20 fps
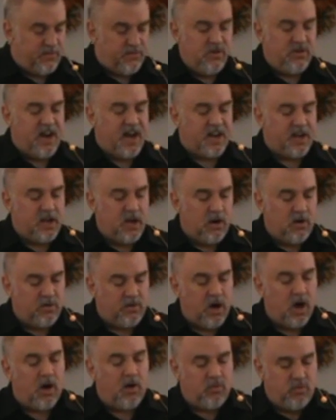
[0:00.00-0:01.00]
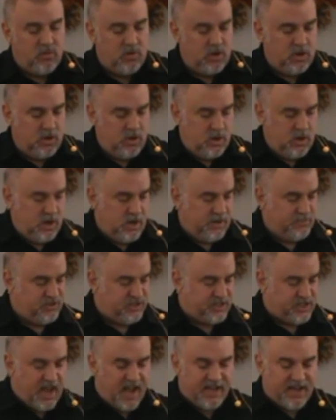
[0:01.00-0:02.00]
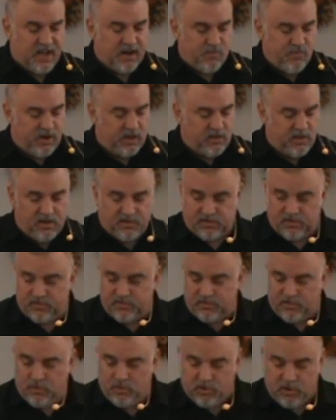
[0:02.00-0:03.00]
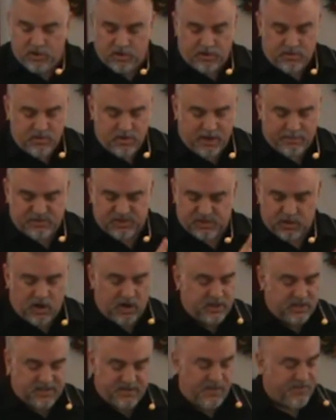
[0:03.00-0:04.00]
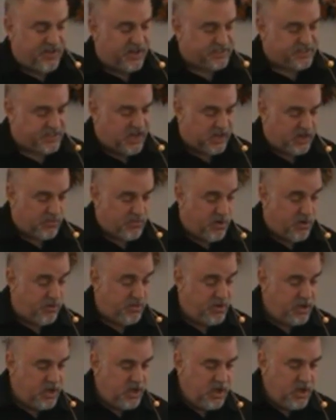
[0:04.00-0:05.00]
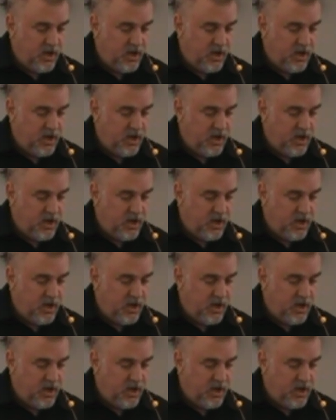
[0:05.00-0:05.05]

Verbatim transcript: If you got to go, go. I'm just, I gotta read this, it's too good. I'm sorry if that sounded rude.